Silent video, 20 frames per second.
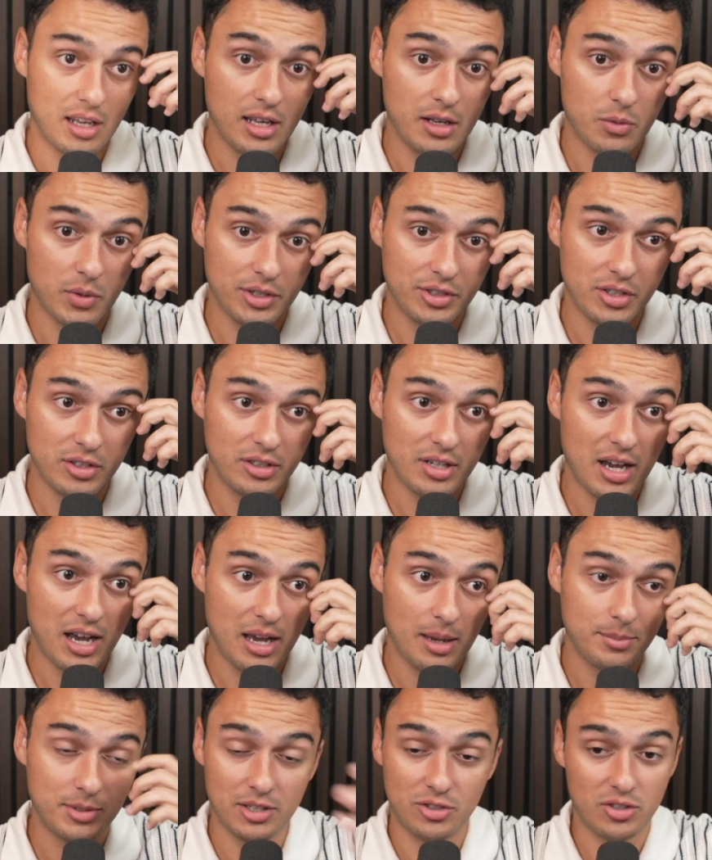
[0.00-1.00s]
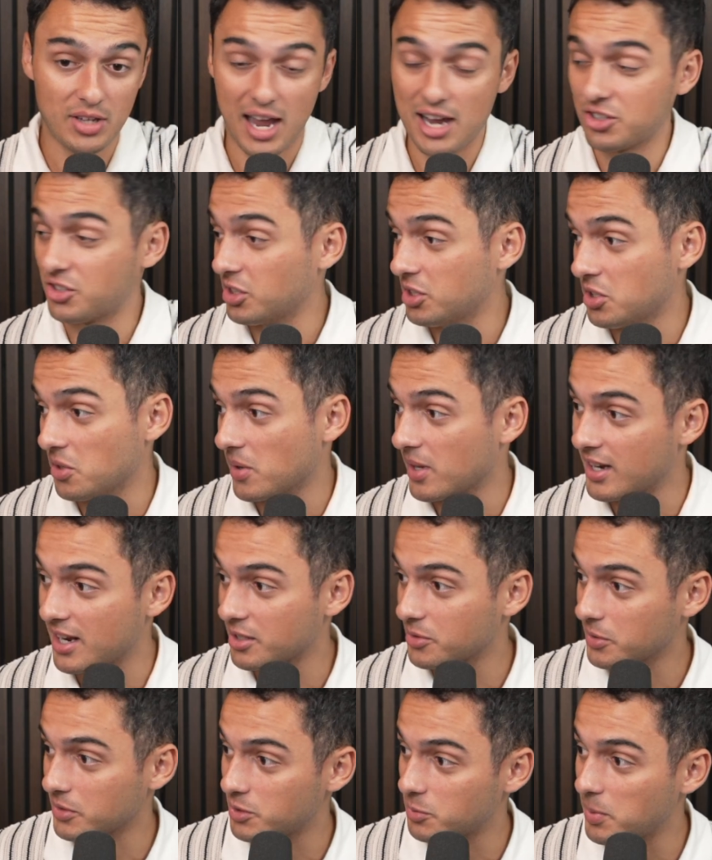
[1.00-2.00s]
in recent times. It's actually doing it
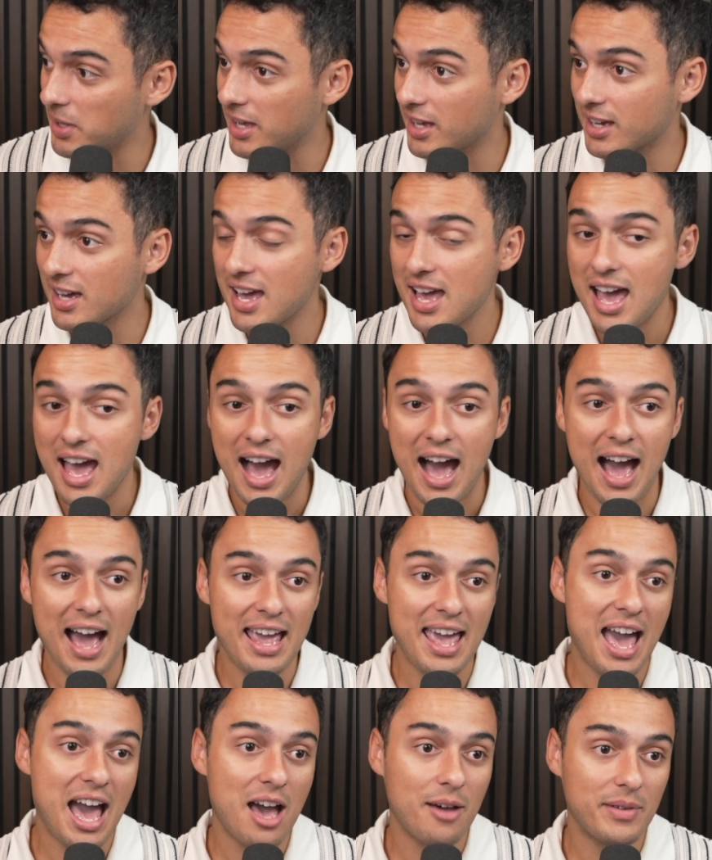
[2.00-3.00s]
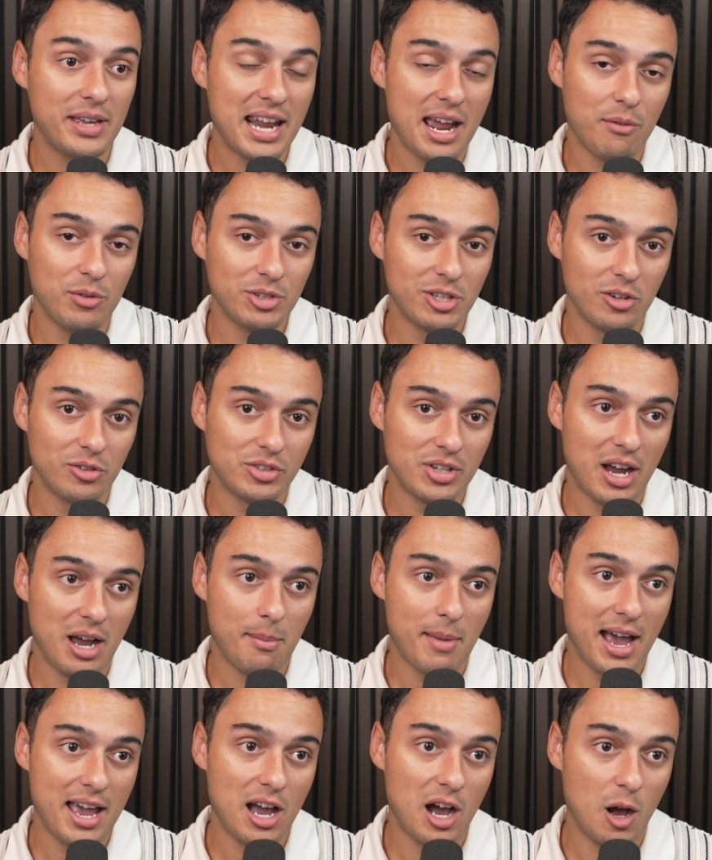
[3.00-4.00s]
as we speak. I have it every single
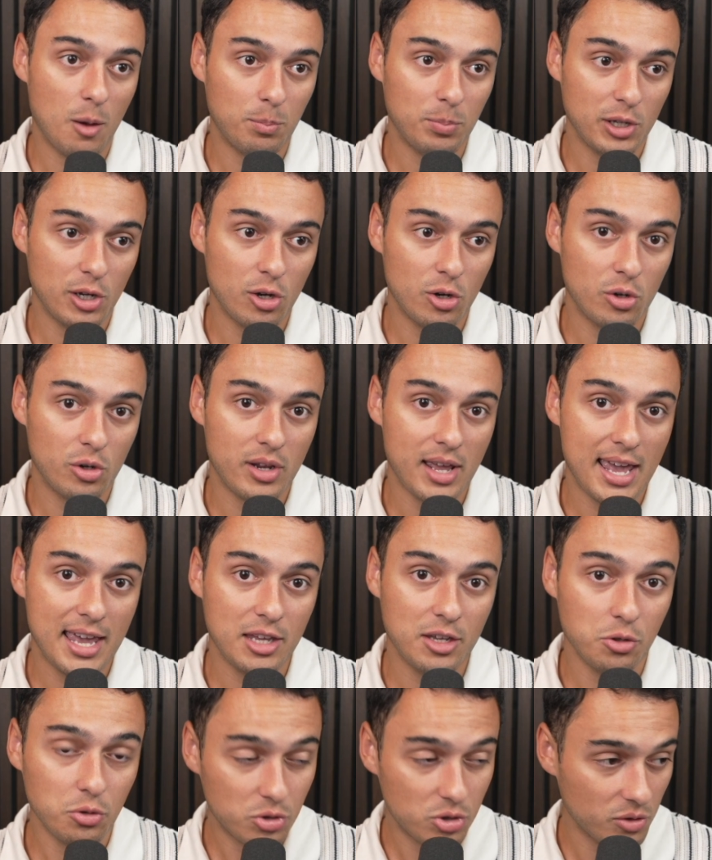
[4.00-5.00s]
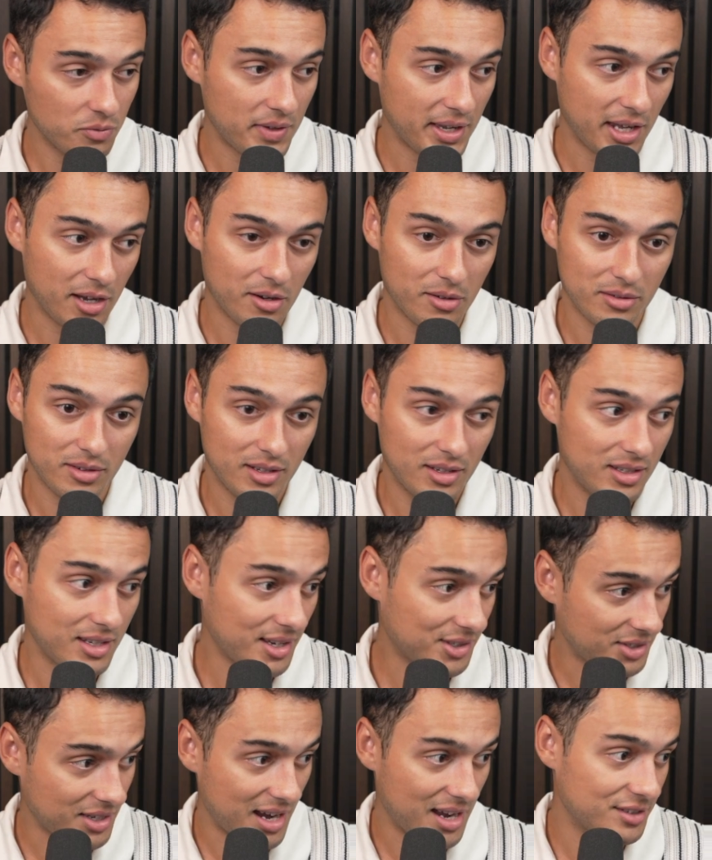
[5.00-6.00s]
time I upload a YouTube video. And
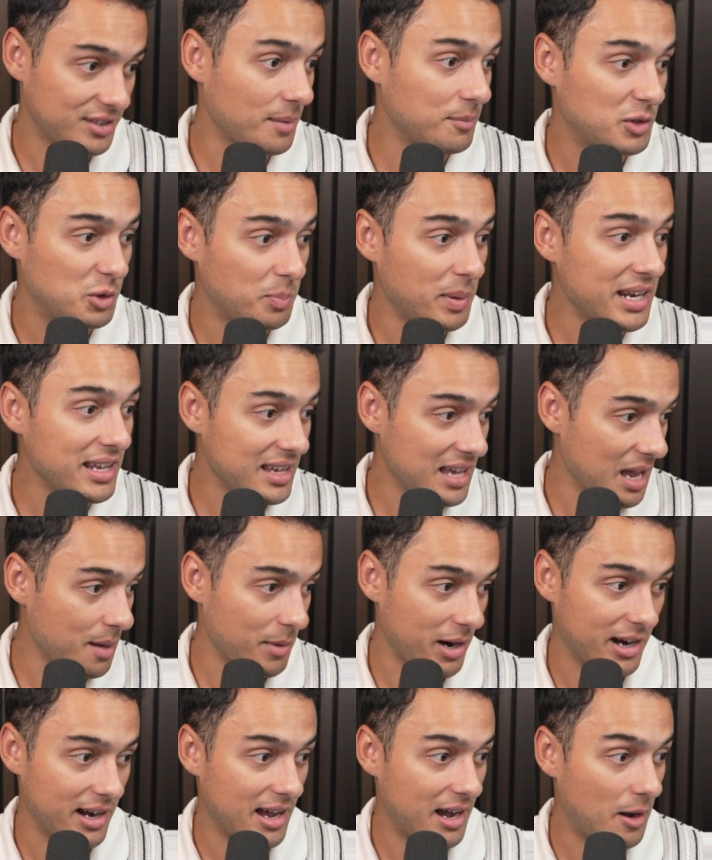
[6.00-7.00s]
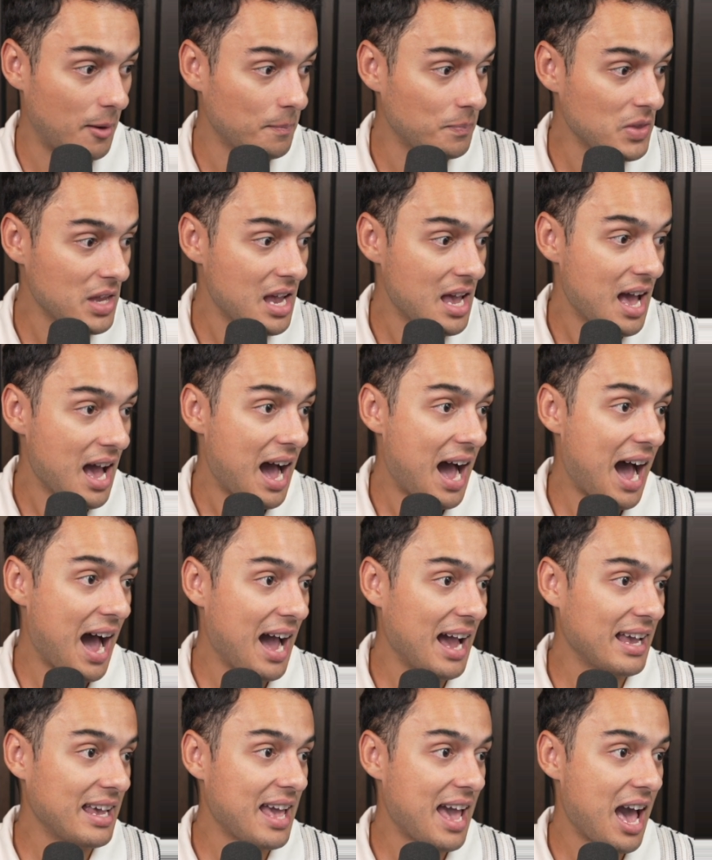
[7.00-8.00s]
yes, guys, I'm spitting game right now.
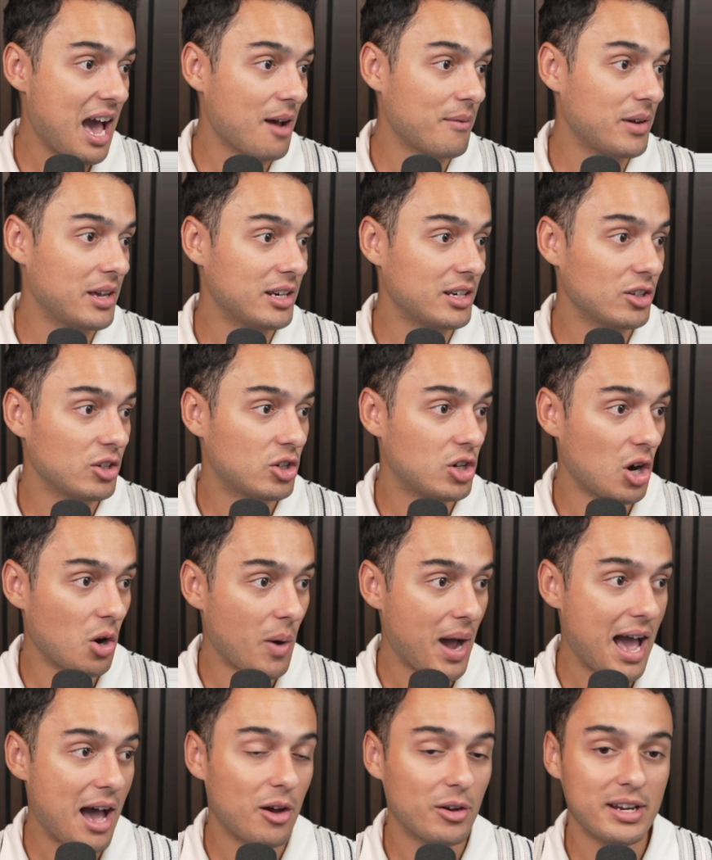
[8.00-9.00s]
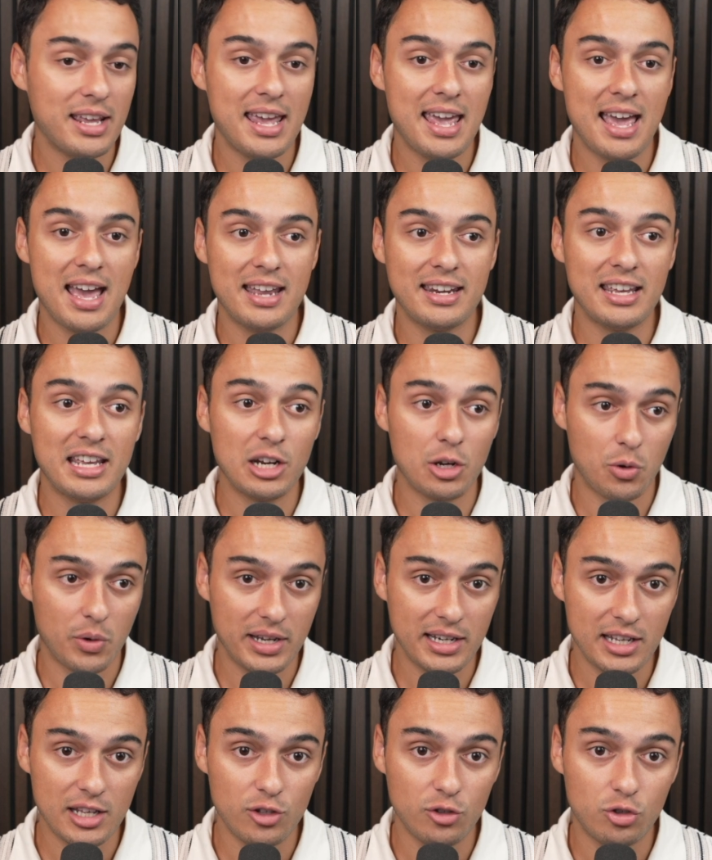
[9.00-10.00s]
I have it go out and
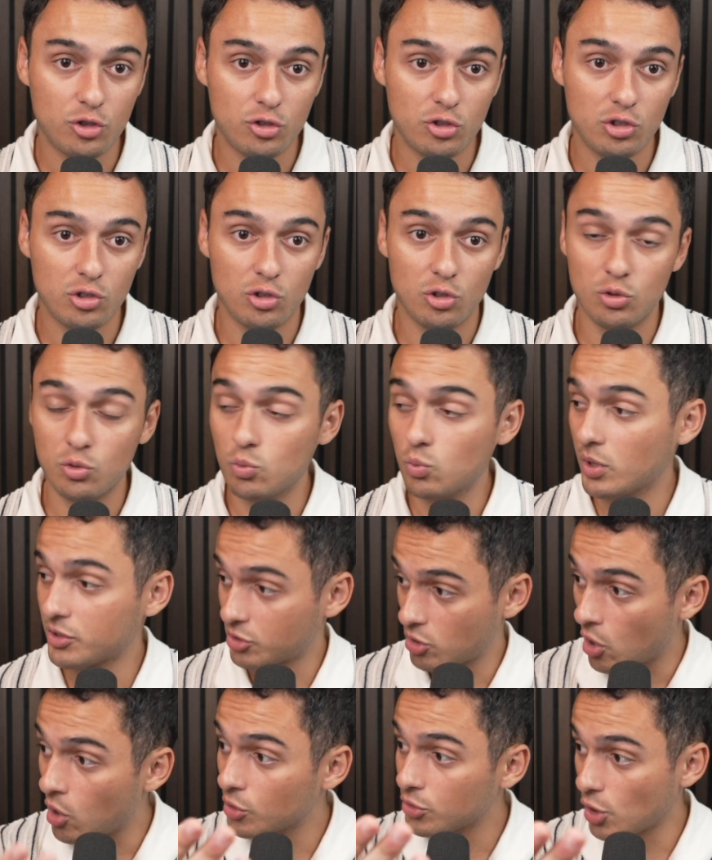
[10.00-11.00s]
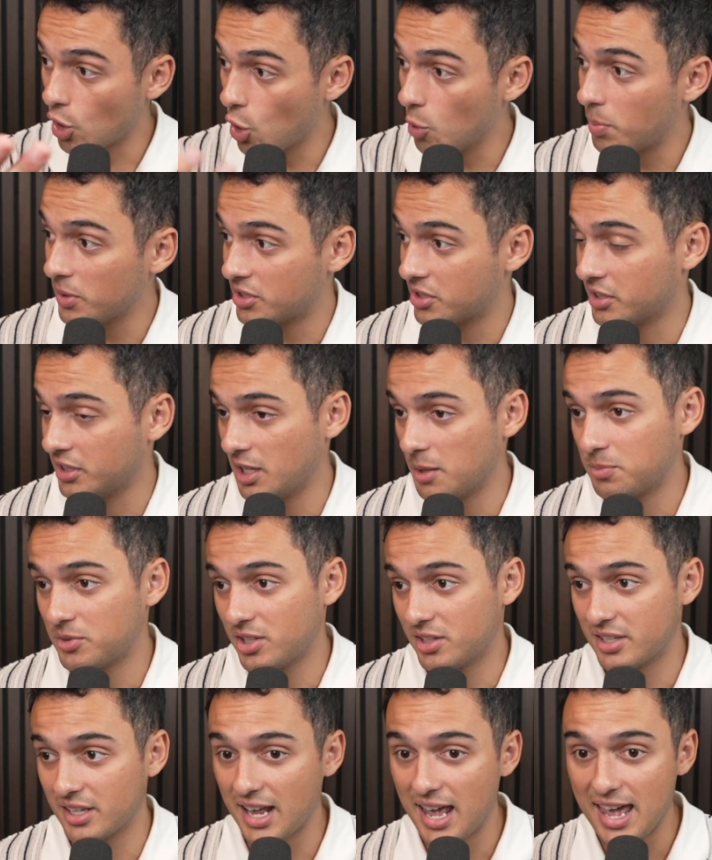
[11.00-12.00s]
integrate into what's called Opus Clips.
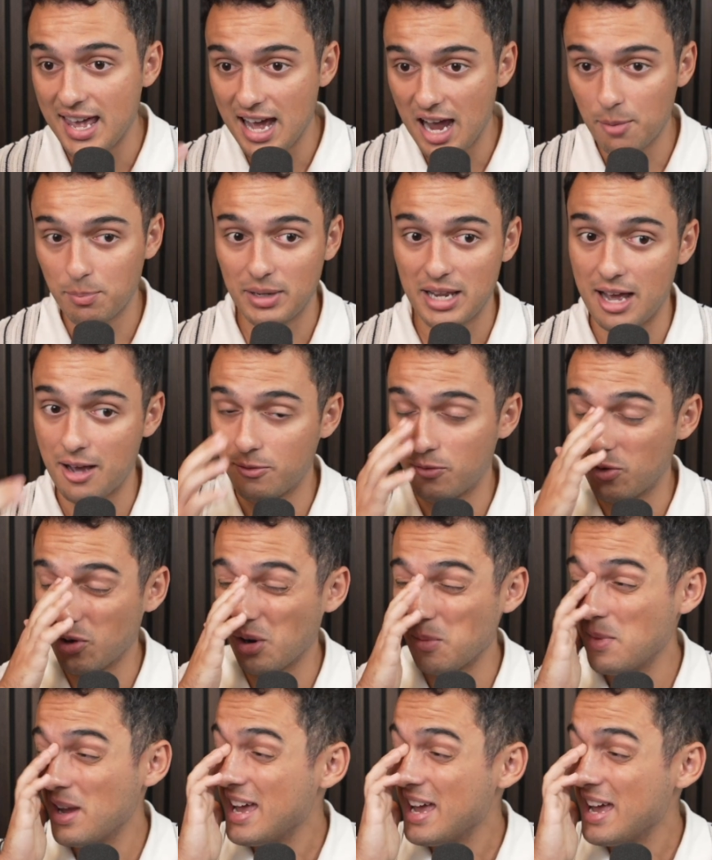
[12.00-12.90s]
It's an AI platform.